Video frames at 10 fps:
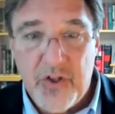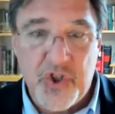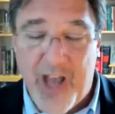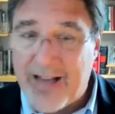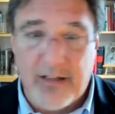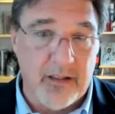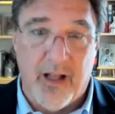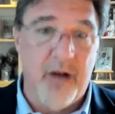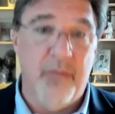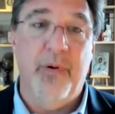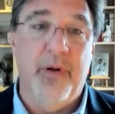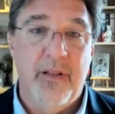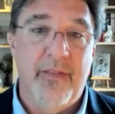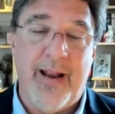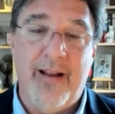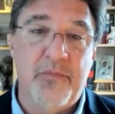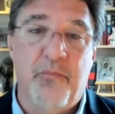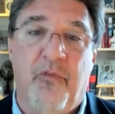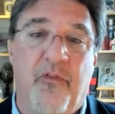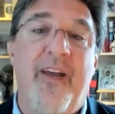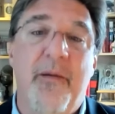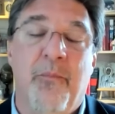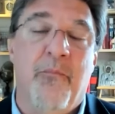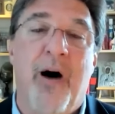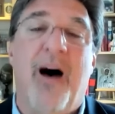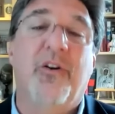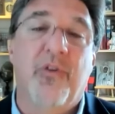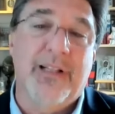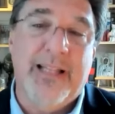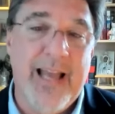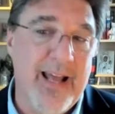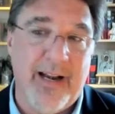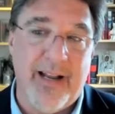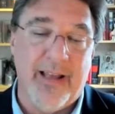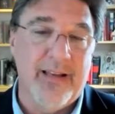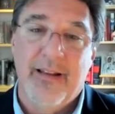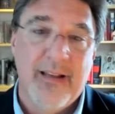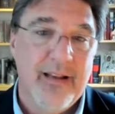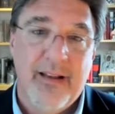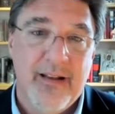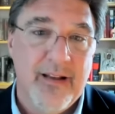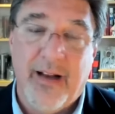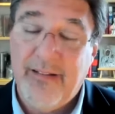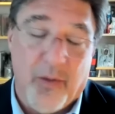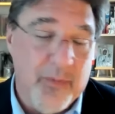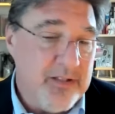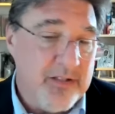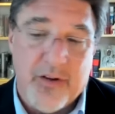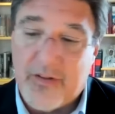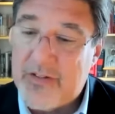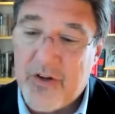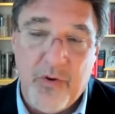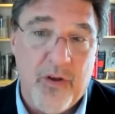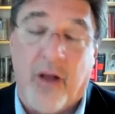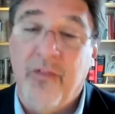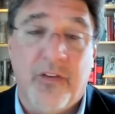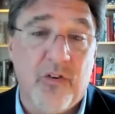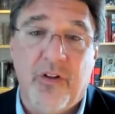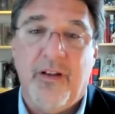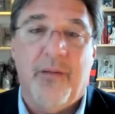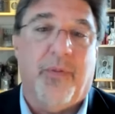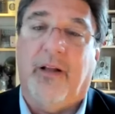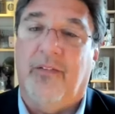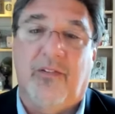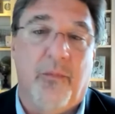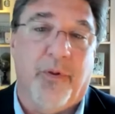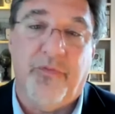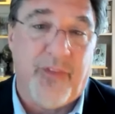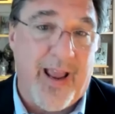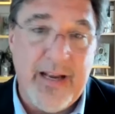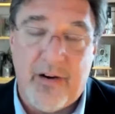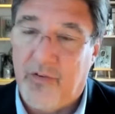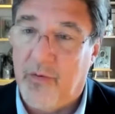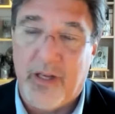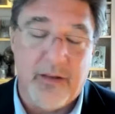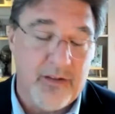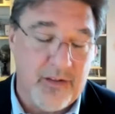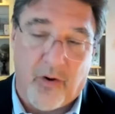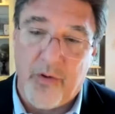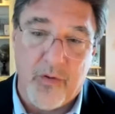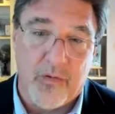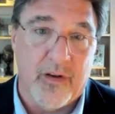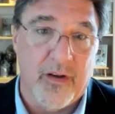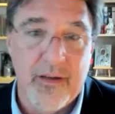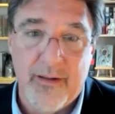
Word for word: chat club that is moderately edited. I tell my students, don't unless you're looking at like a simple date or something, don't use